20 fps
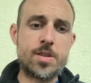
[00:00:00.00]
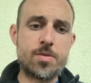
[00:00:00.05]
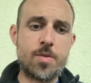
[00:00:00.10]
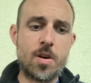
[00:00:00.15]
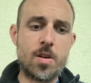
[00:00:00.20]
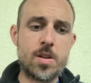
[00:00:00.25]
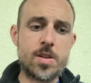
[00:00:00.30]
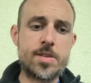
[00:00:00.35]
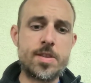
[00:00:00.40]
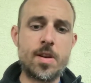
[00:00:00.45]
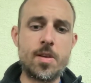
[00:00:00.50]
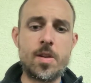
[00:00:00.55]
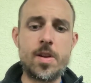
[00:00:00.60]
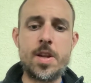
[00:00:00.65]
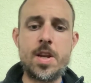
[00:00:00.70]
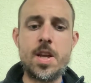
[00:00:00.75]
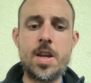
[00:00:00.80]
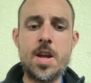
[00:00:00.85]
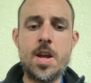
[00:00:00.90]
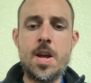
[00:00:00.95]

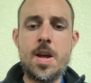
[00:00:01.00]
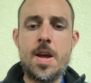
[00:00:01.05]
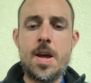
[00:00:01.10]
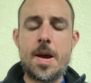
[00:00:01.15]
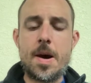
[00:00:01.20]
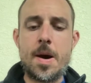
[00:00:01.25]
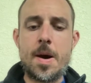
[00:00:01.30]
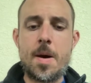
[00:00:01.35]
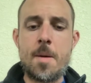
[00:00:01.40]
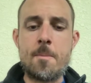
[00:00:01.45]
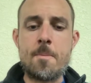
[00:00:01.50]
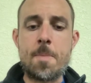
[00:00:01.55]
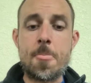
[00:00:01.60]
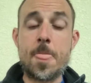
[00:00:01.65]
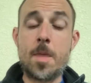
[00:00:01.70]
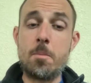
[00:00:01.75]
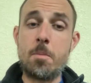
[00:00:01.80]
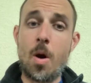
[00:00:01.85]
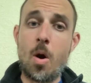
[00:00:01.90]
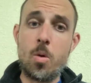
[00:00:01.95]
volatility,
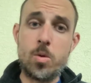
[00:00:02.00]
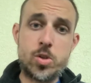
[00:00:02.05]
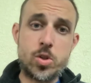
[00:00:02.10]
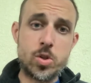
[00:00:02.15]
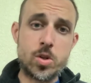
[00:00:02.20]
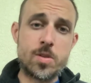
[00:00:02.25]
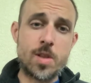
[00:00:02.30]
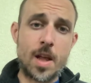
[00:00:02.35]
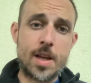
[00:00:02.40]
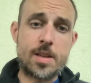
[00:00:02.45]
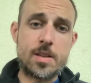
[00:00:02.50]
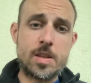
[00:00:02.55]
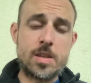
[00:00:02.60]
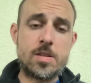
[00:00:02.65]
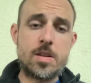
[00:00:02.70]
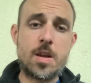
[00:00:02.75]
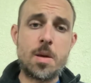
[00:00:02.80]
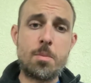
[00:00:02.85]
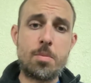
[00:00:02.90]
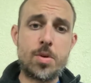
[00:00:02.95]
but should likely
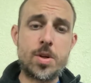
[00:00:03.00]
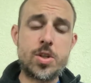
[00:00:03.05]
see